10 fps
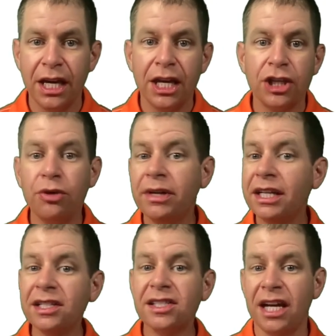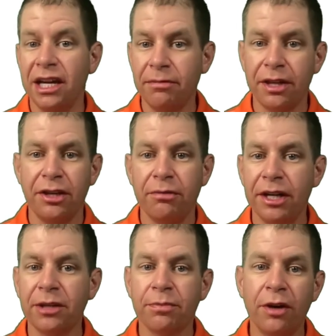You can decide whether you
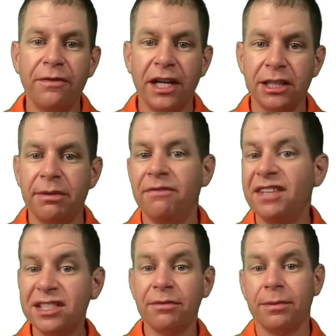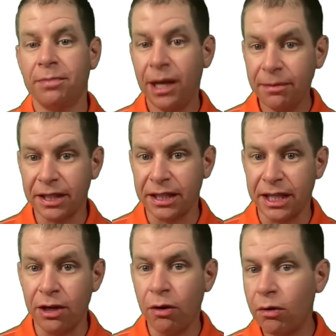want your profile to be visible
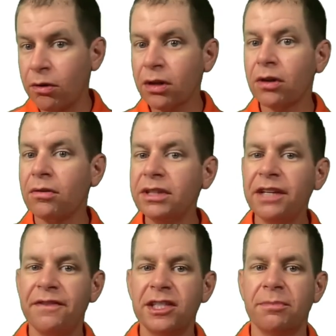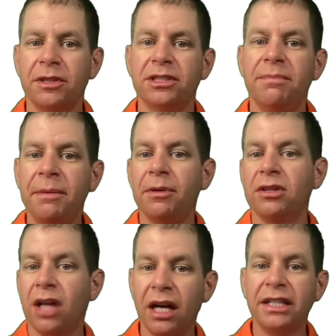publicly or only visible to people
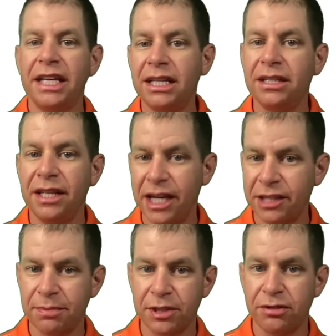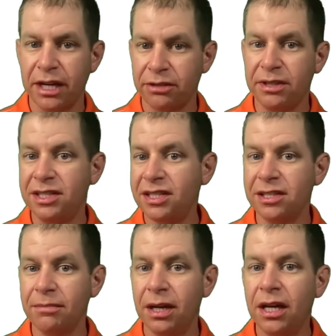logged into the Experts Directory
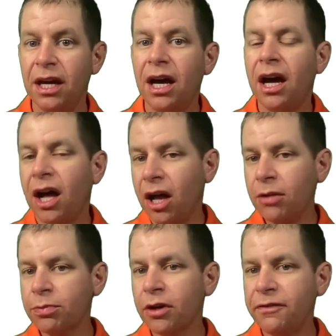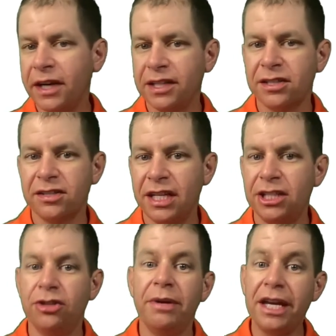system. All profiles are set
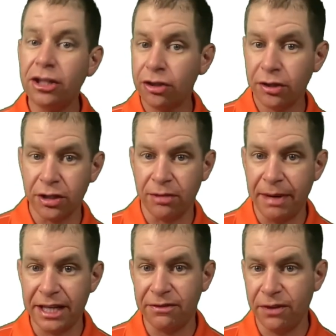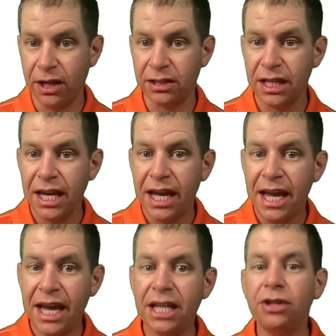to internal by default,
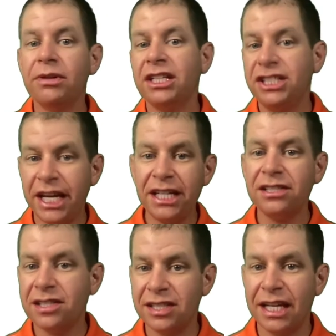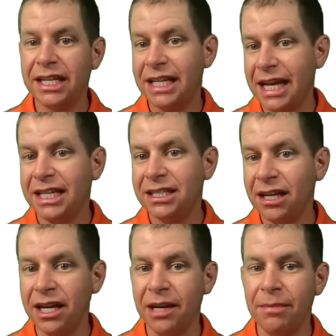and you can change the setting at any
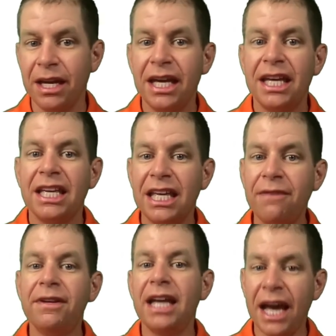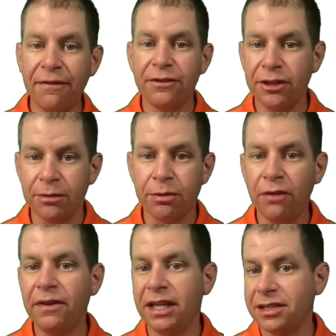time. Even after your
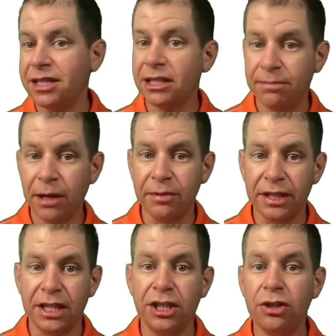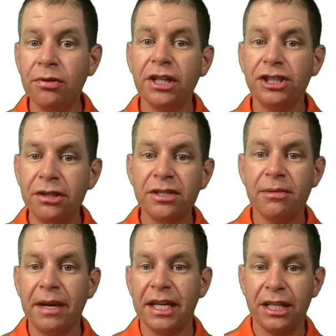profile is set to public, you can choose to
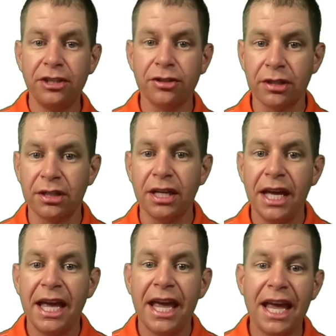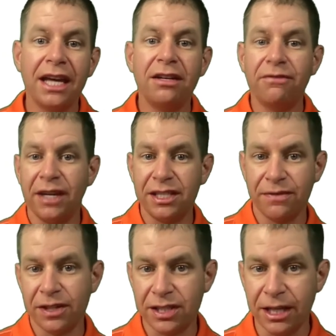make it internal and vice
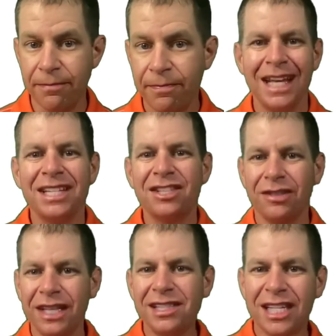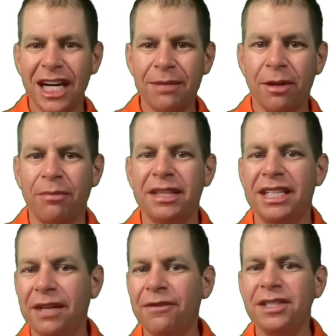versa. So let's talk about what the
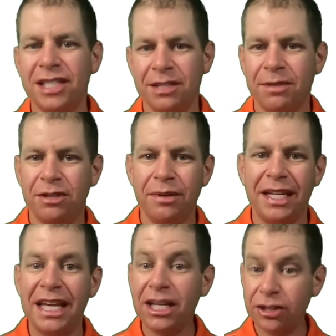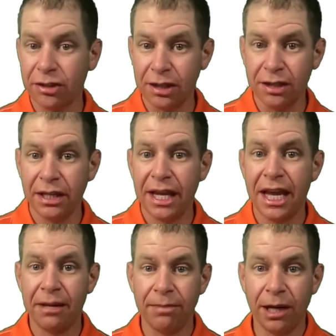difference is between internal
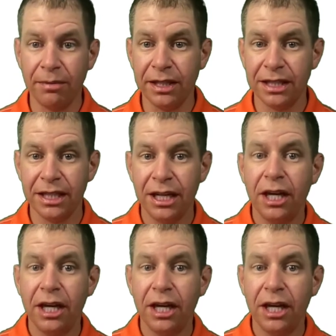and public.